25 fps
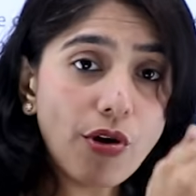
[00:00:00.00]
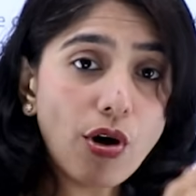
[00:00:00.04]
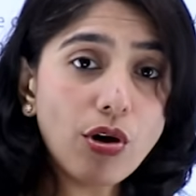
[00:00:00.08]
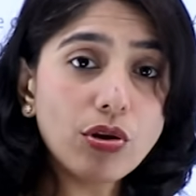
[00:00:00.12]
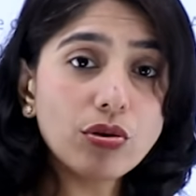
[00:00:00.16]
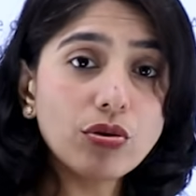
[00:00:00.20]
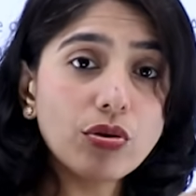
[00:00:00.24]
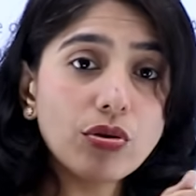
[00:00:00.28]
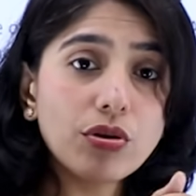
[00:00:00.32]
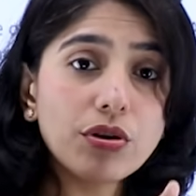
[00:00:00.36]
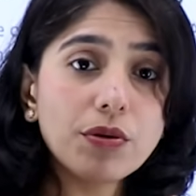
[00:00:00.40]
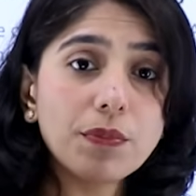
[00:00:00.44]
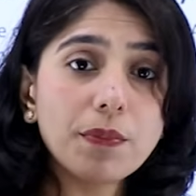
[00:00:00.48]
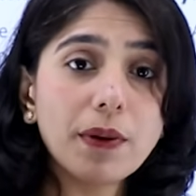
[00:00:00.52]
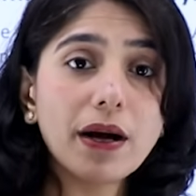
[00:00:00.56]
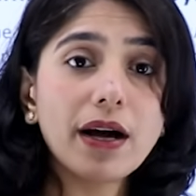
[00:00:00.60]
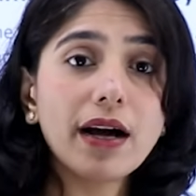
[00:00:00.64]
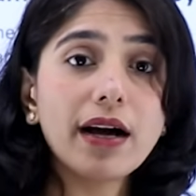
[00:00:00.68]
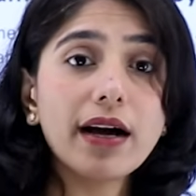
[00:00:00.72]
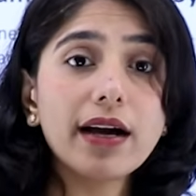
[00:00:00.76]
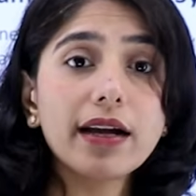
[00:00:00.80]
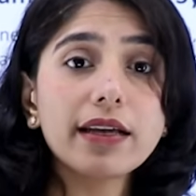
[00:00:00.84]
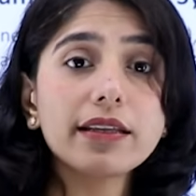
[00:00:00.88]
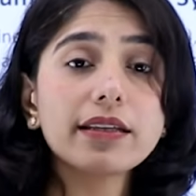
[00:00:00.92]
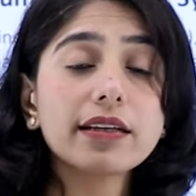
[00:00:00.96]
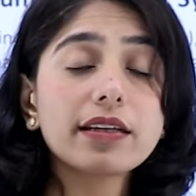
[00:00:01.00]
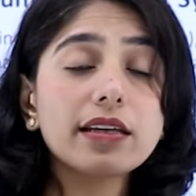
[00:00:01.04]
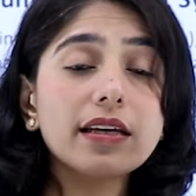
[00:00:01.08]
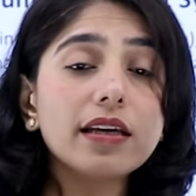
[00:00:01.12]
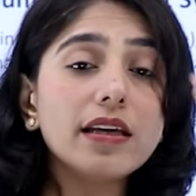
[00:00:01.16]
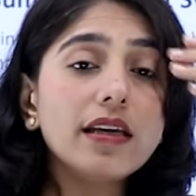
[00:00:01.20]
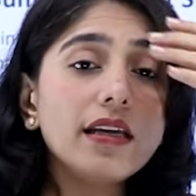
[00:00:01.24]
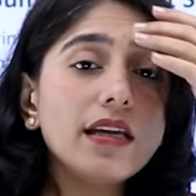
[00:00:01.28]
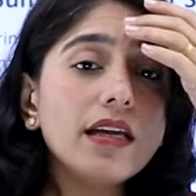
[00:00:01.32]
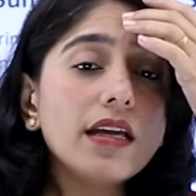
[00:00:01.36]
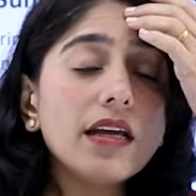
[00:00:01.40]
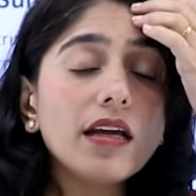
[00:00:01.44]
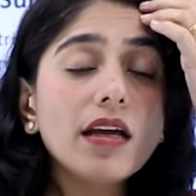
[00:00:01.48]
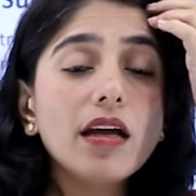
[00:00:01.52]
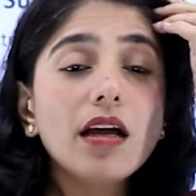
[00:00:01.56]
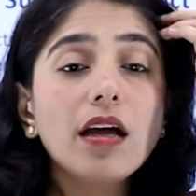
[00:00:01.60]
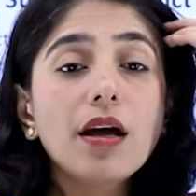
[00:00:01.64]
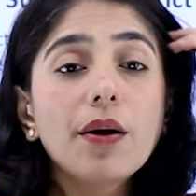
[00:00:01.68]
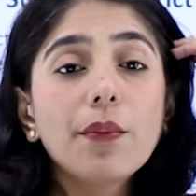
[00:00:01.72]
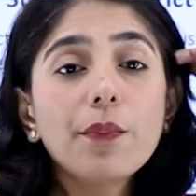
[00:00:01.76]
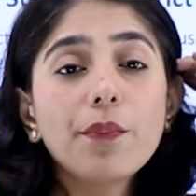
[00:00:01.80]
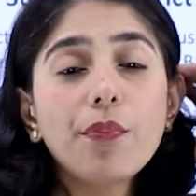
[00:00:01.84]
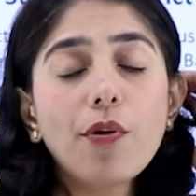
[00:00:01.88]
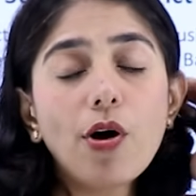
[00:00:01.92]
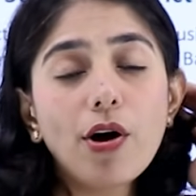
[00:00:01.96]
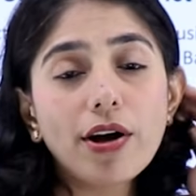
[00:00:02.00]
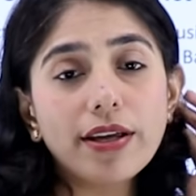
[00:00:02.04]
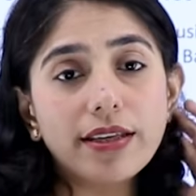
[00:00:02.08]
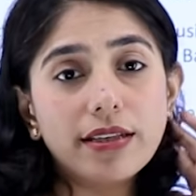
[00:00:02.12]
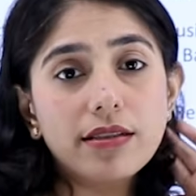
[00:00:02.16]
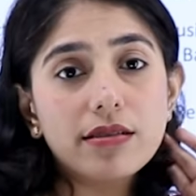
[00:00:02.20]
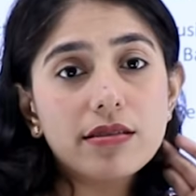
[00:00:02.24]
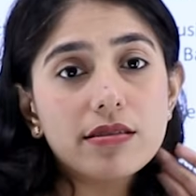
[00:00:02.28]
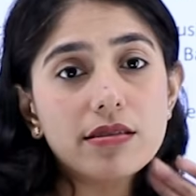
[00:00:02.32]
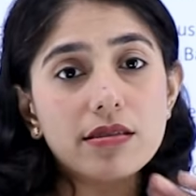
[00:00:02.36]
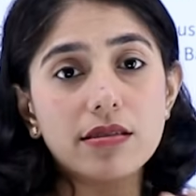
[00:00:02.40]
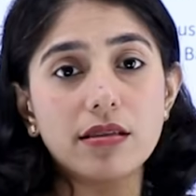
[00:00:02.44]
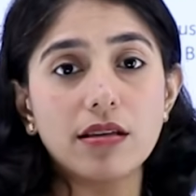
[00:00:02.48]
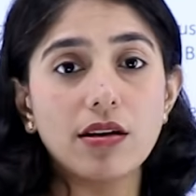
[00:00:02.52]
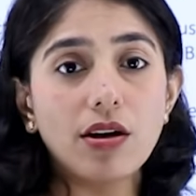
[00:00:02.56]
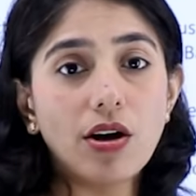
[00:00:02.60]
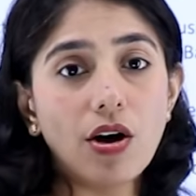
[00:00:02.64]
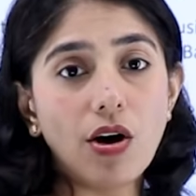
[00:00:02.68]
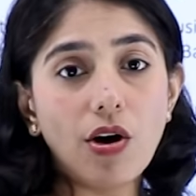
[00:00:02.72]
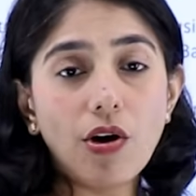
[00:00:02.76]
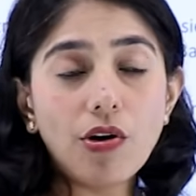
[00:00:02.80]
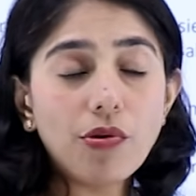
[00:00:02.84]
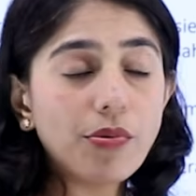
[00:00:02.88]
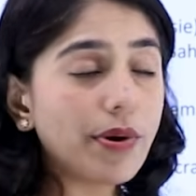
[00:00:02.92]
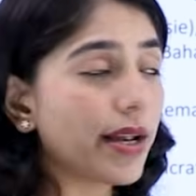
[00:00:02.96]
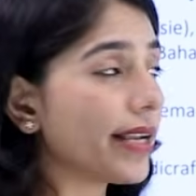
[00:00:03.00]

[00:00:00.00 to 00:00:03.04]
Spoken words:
followed by the key points. All